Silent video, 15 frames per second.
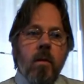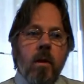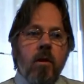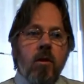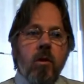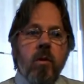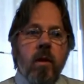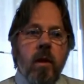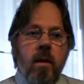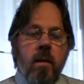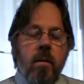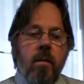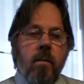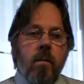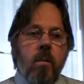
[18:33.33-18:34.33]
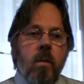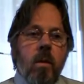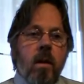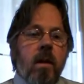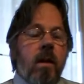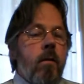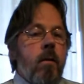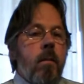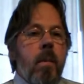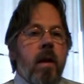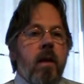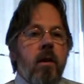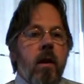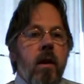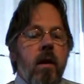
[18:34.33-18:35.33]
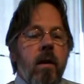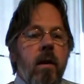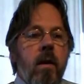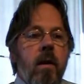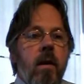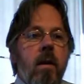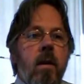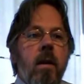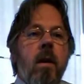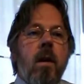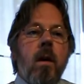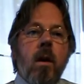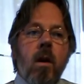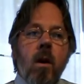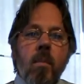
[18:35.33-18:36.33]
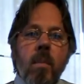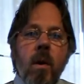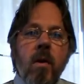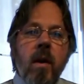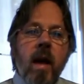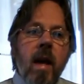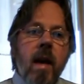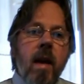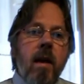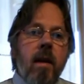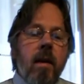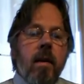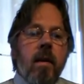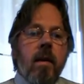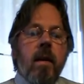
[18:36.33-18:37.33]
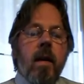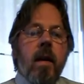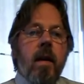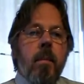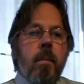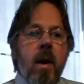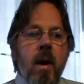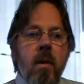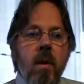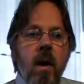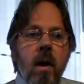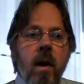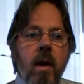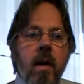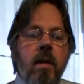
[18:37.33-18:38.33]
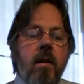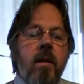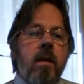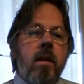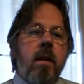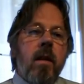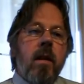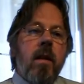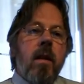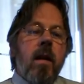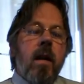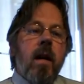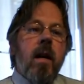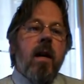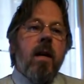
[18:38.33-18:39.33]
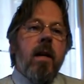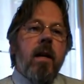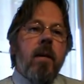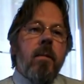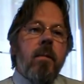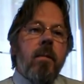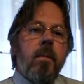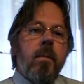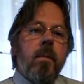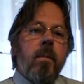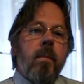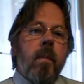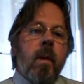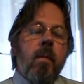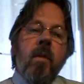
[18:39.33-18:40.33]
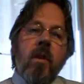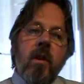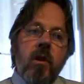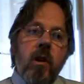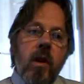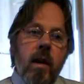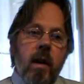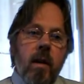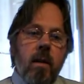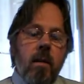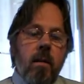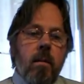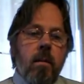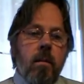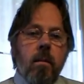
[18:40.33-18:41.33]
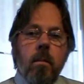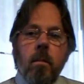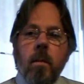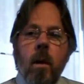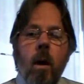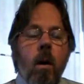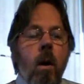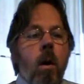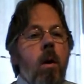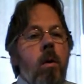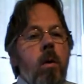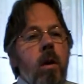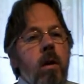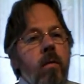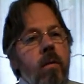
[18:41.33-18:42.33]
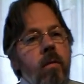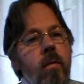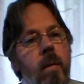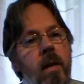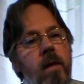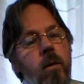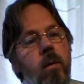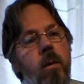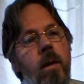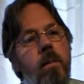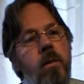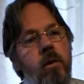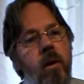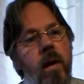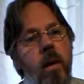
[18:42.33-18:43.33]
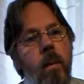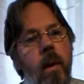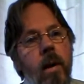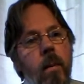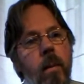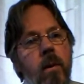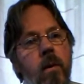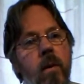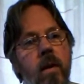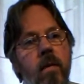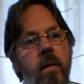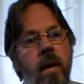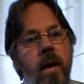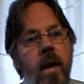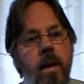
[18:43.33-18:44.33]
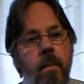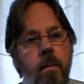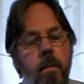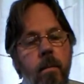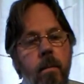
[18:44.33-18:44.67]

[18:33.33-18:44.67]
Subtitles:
Susan, different picture, long blonde hair, brown eyes, very shy. A whole lot of information will come straight away when you give a name.